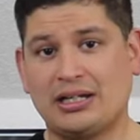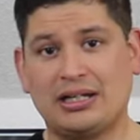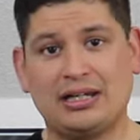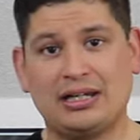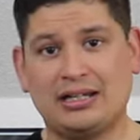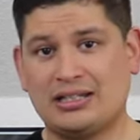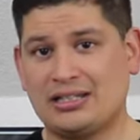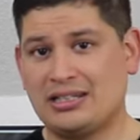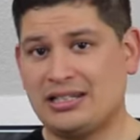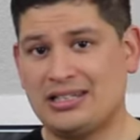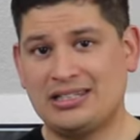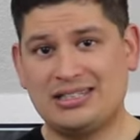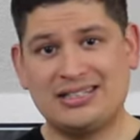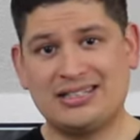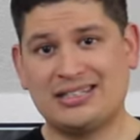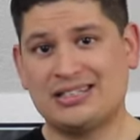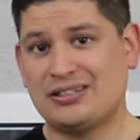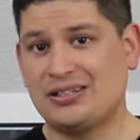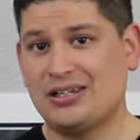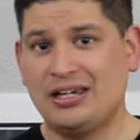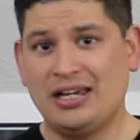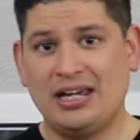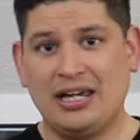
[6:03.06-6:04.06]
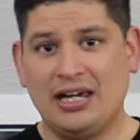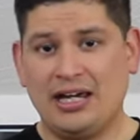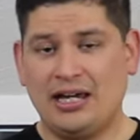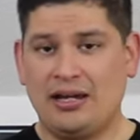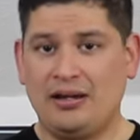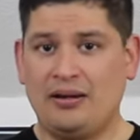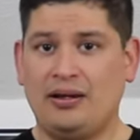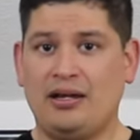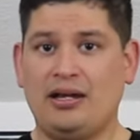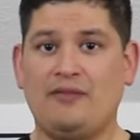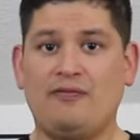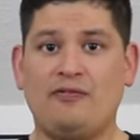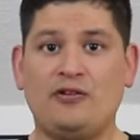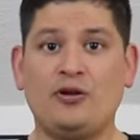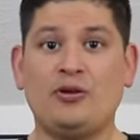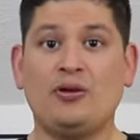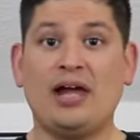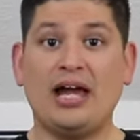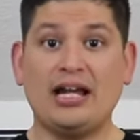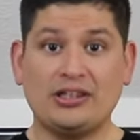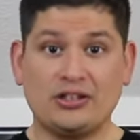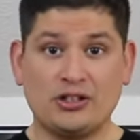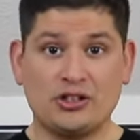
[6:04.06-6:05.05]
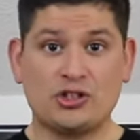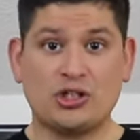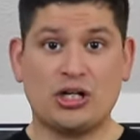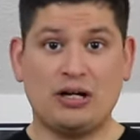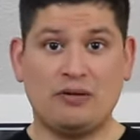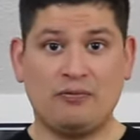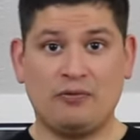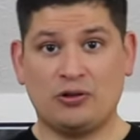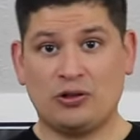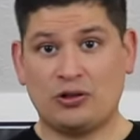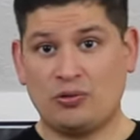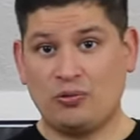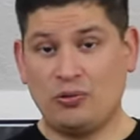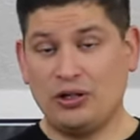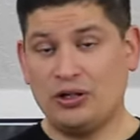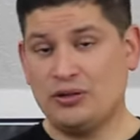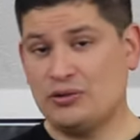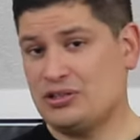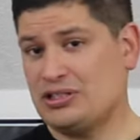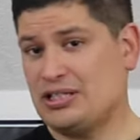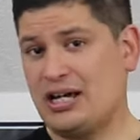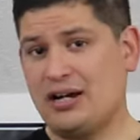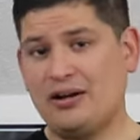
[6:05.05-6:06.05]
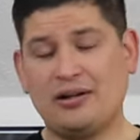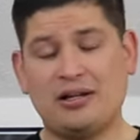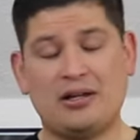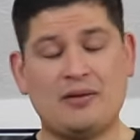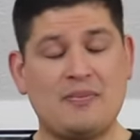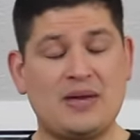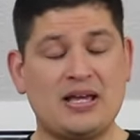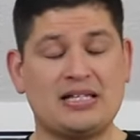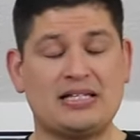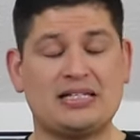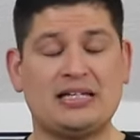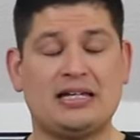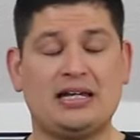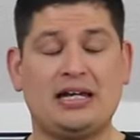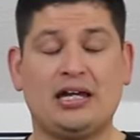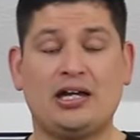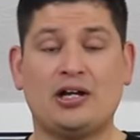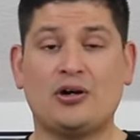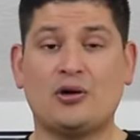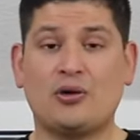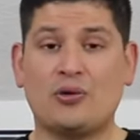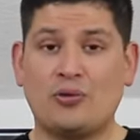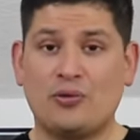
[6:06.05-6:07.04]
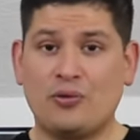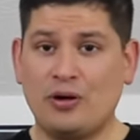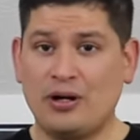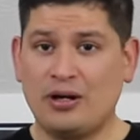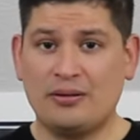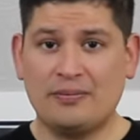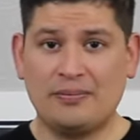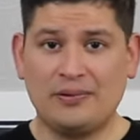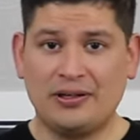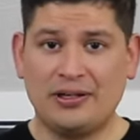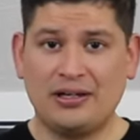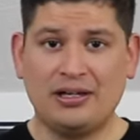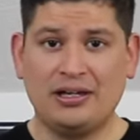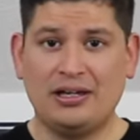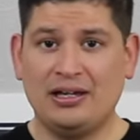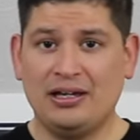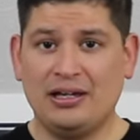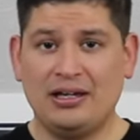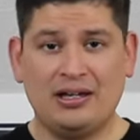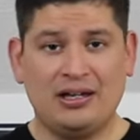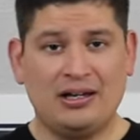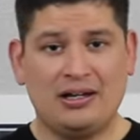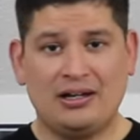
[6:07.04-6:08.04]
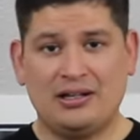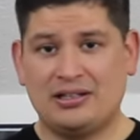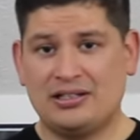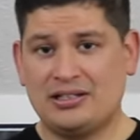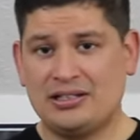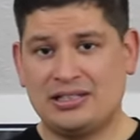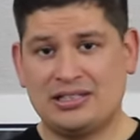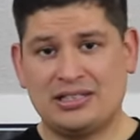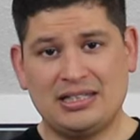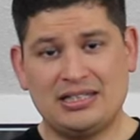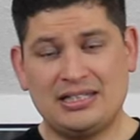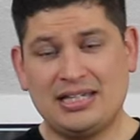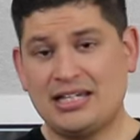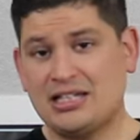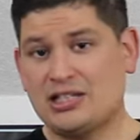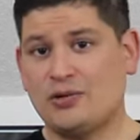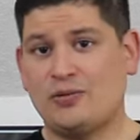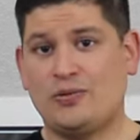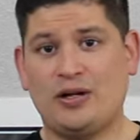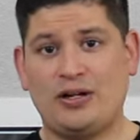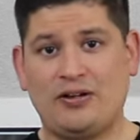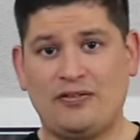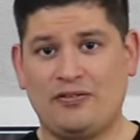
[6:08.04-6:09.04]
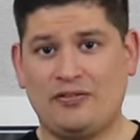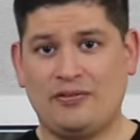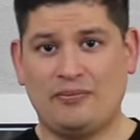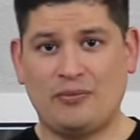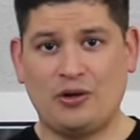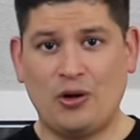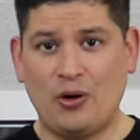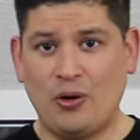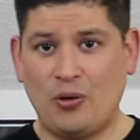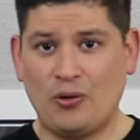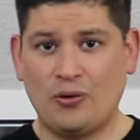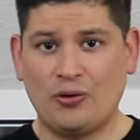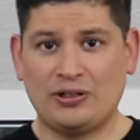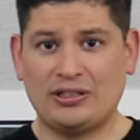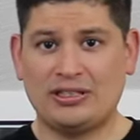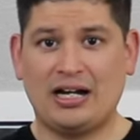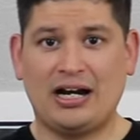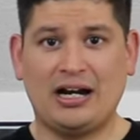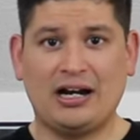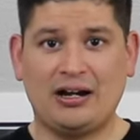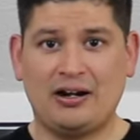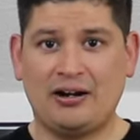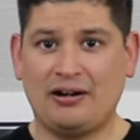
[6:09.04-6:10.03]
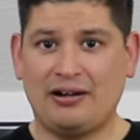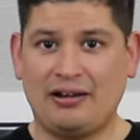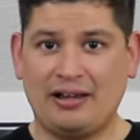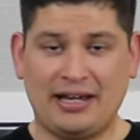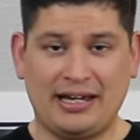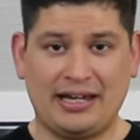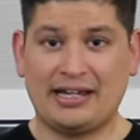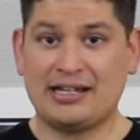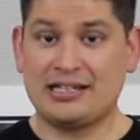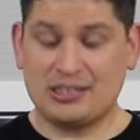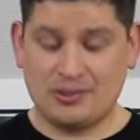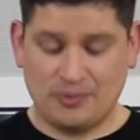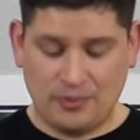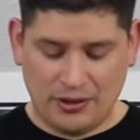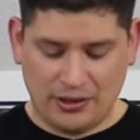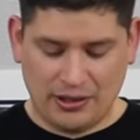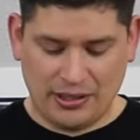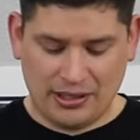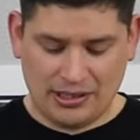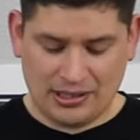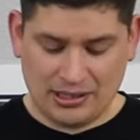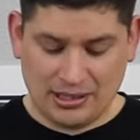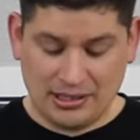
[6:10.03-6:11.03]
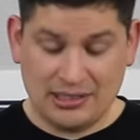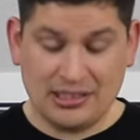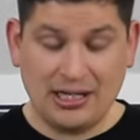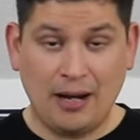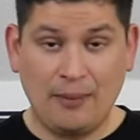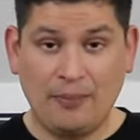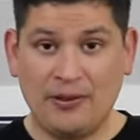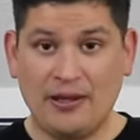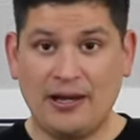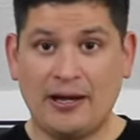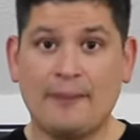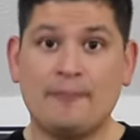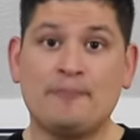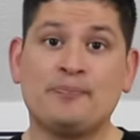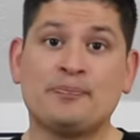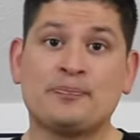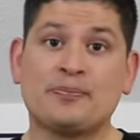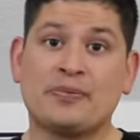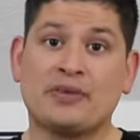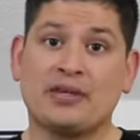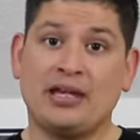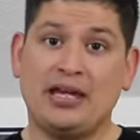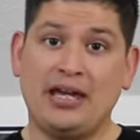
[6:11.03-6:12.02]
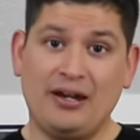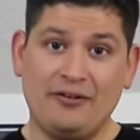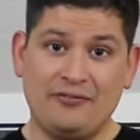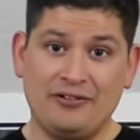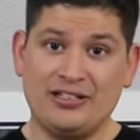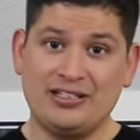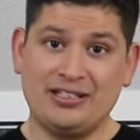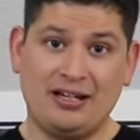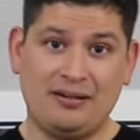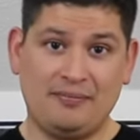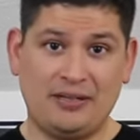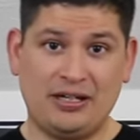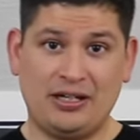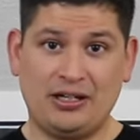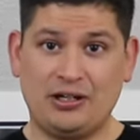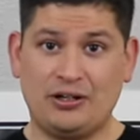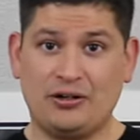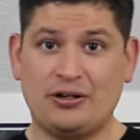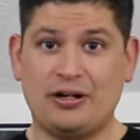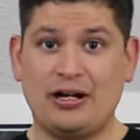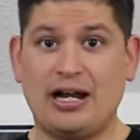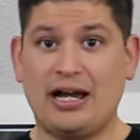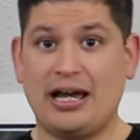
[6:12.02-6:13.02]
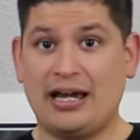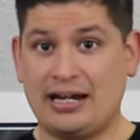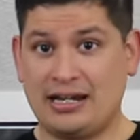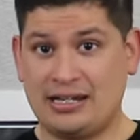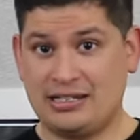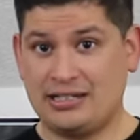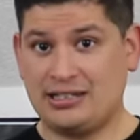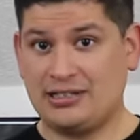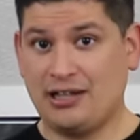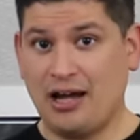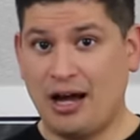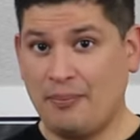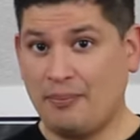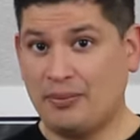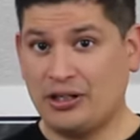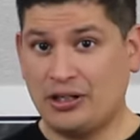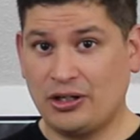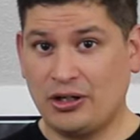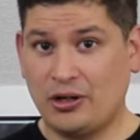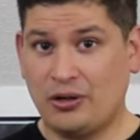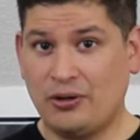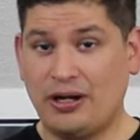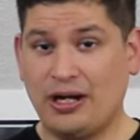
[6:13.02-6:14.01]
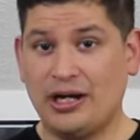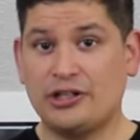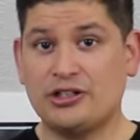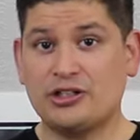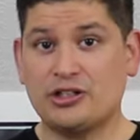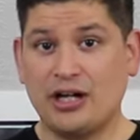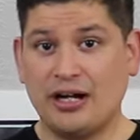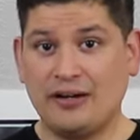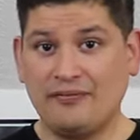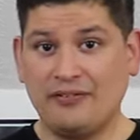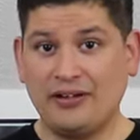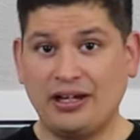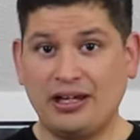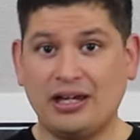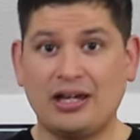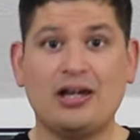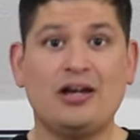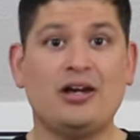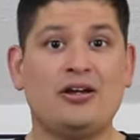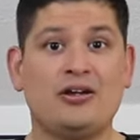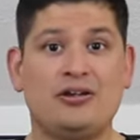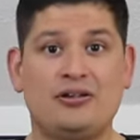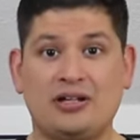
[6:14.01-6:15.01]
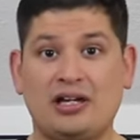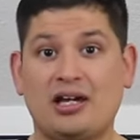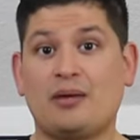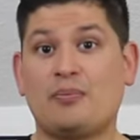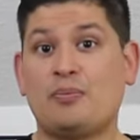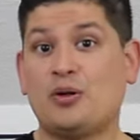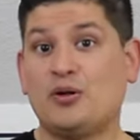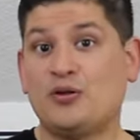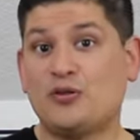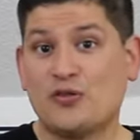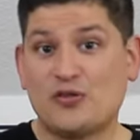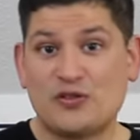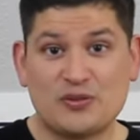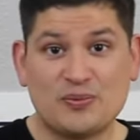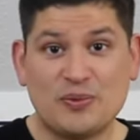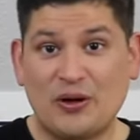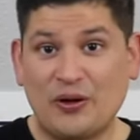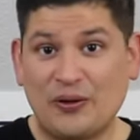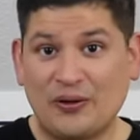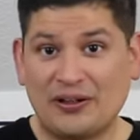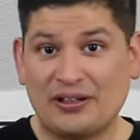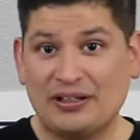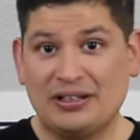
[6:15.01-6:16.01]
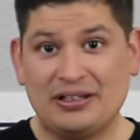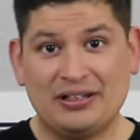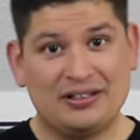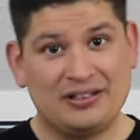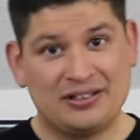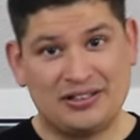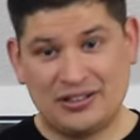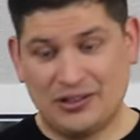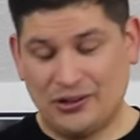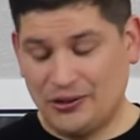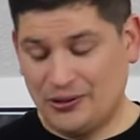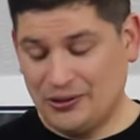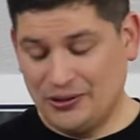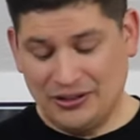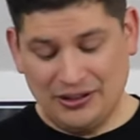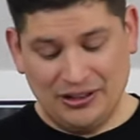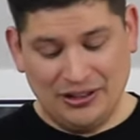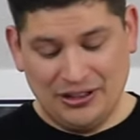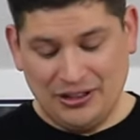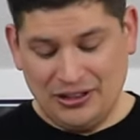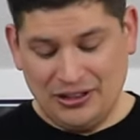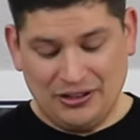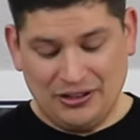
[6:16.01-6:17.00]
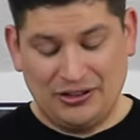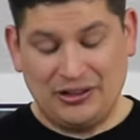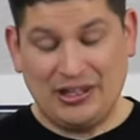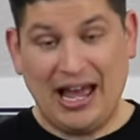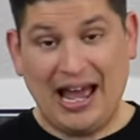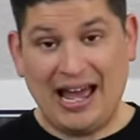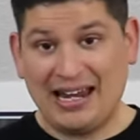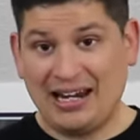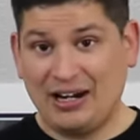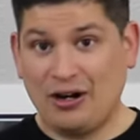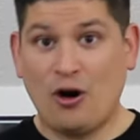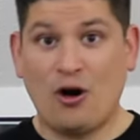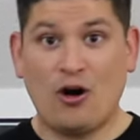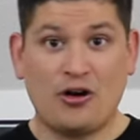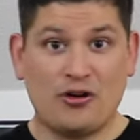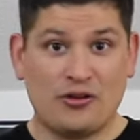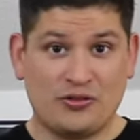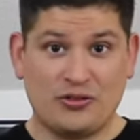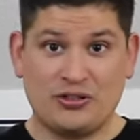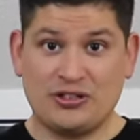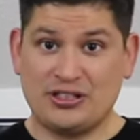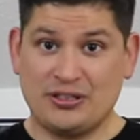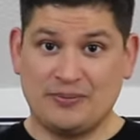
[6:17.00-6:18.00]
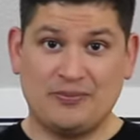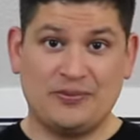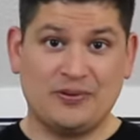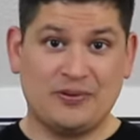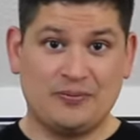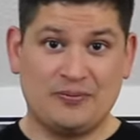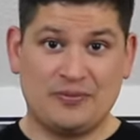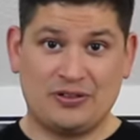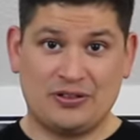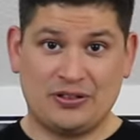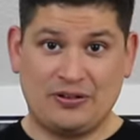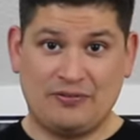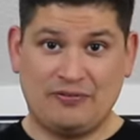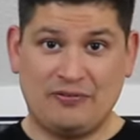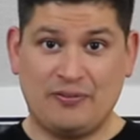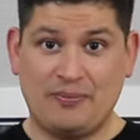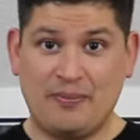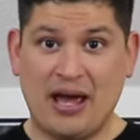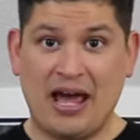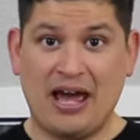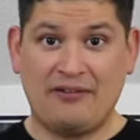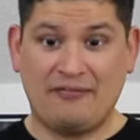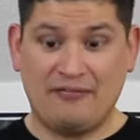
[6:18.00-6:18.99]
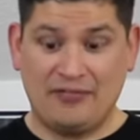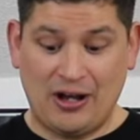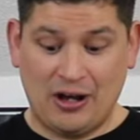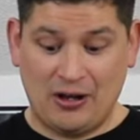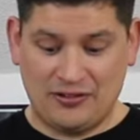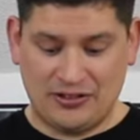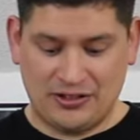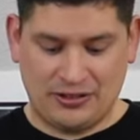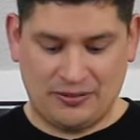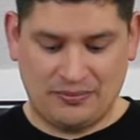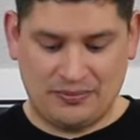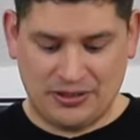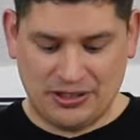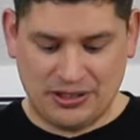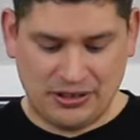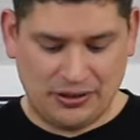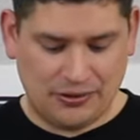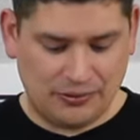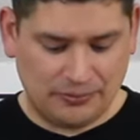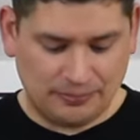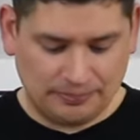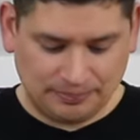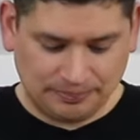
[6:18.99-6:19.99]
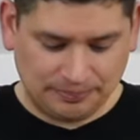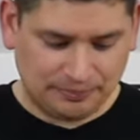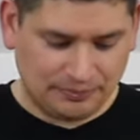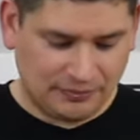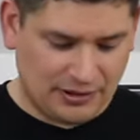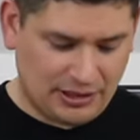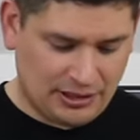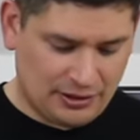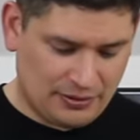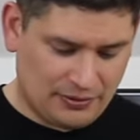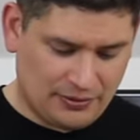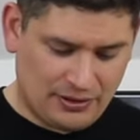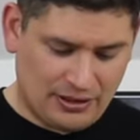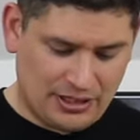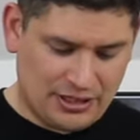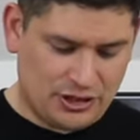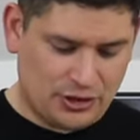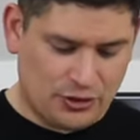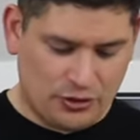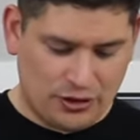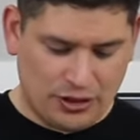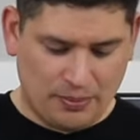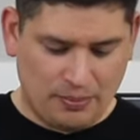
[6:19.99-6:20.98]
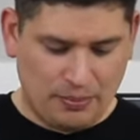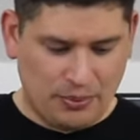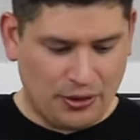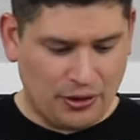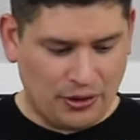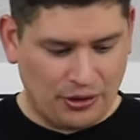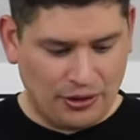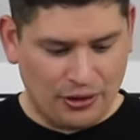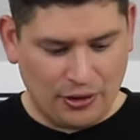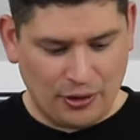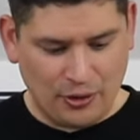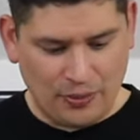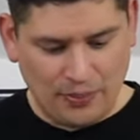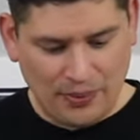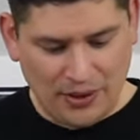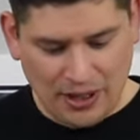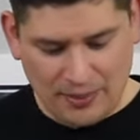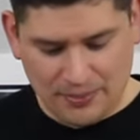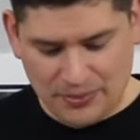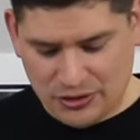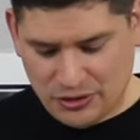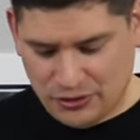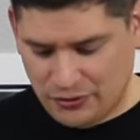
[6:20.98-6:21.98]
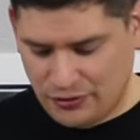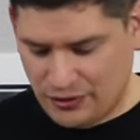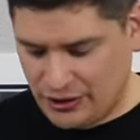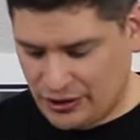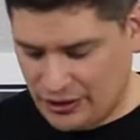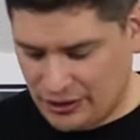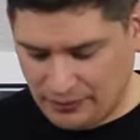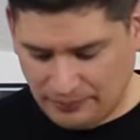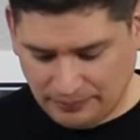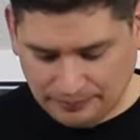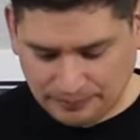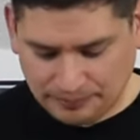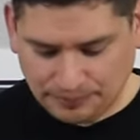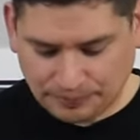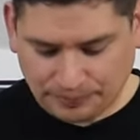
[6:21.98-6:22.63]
if you like to drive with your windows down, it makes it incredibly, it takes away from the whole entire like experience. And on top of that, every time that you're at a stop and go at traffic, you get a poof of smoke. So that are symptoms of a bad valve stem seal. Now, let's go ahead and put our little props over here.